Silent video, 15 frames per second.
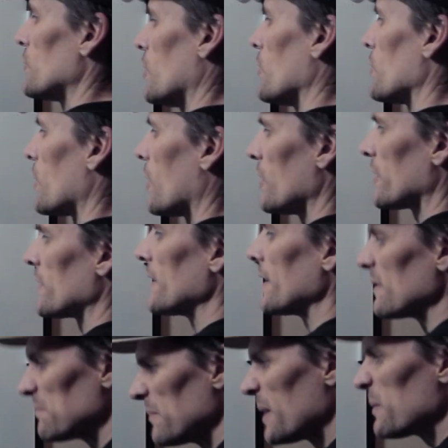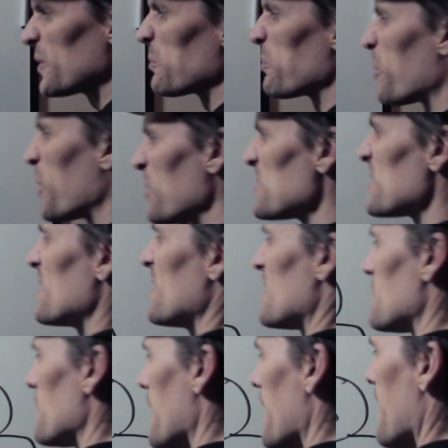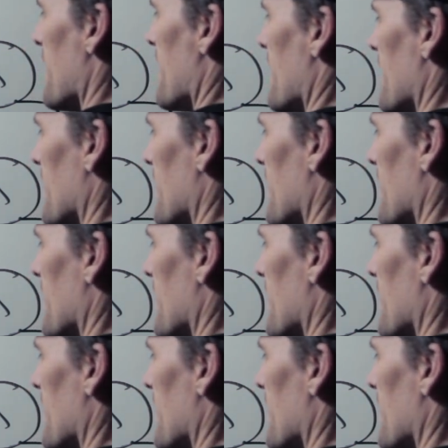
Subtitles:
So they're all looking there. Maybe they're approaching this way.